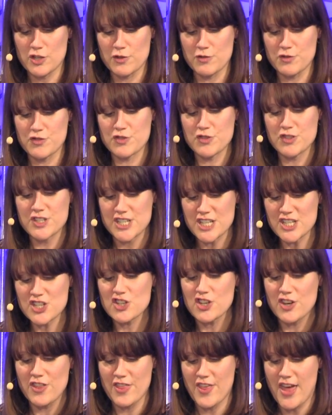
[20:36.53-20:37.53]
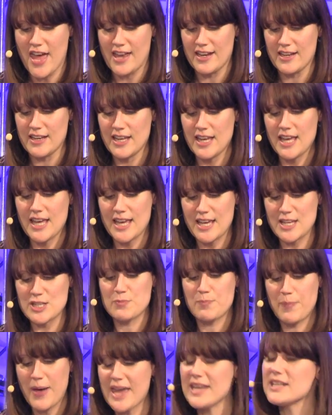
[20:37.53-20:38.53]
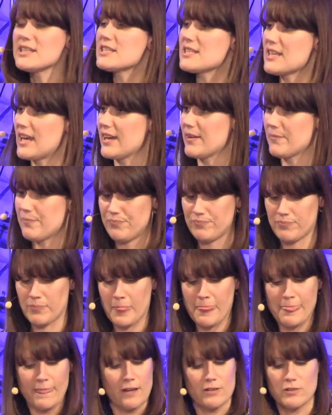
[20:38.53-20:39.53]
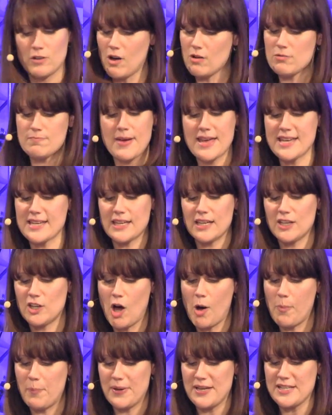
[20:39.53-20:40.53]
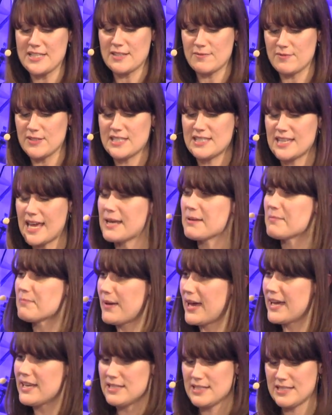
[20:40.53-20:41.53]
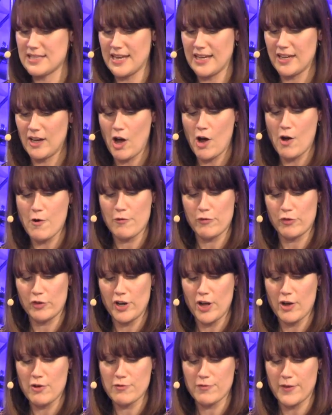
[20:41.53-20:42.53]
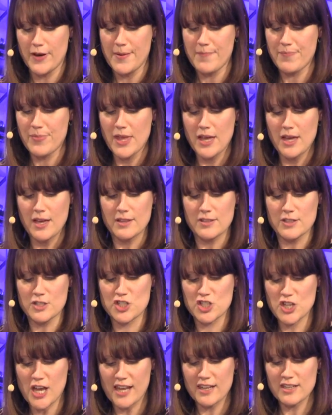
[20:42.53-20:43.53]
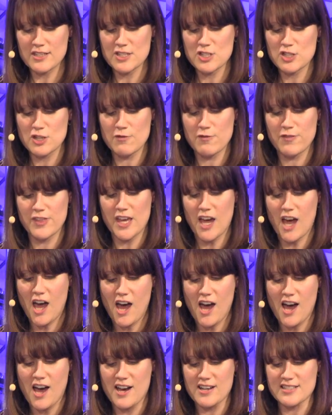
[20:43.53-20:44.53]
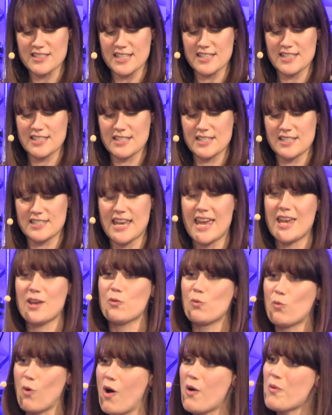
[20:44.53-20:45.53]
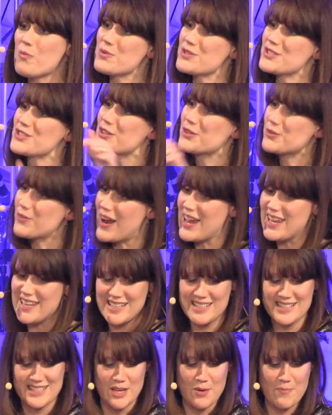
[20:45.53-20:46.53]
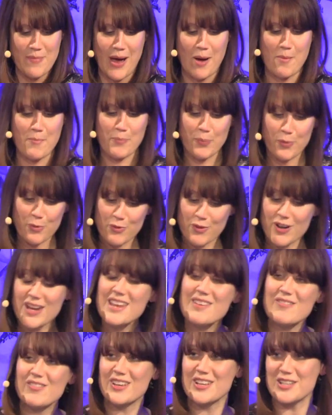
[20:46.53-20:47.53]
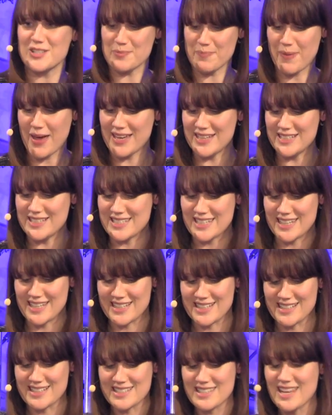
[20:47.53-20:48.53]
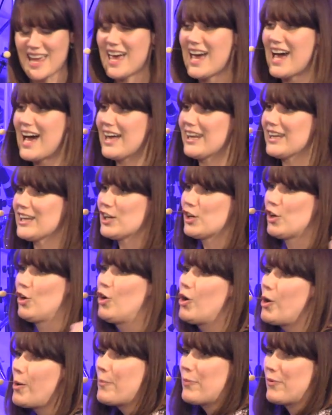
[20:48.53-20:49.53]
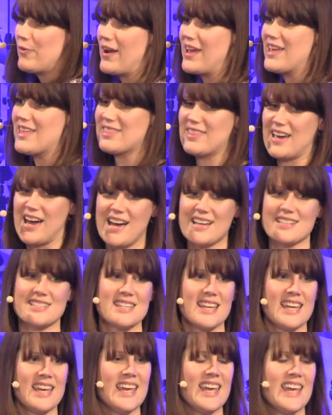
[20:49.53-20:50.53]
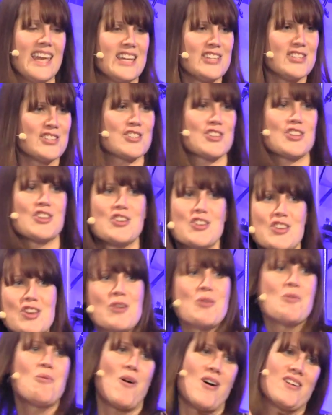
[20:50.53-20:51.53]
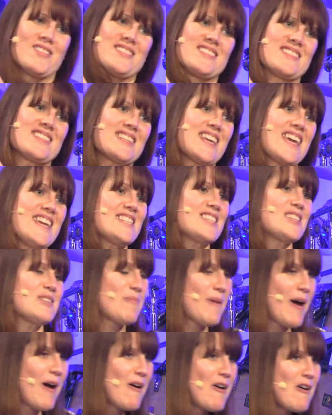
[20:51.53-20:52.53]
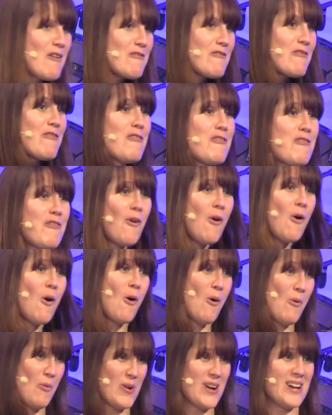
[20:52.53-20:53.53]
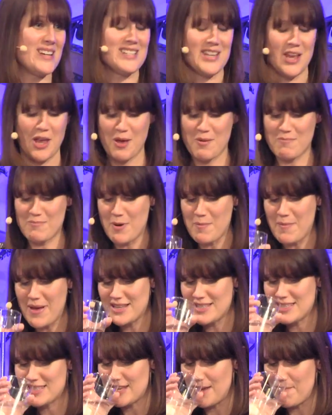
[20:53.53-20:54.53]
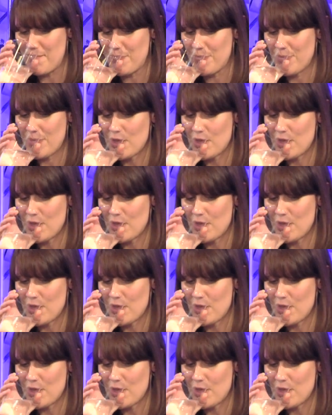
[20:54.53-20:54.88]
The tradition then is painting not making copies of the same painting over and over. The challenge of the art is to take what was great about previous paintings and incorporate that into new ones. It's about a forward momentum.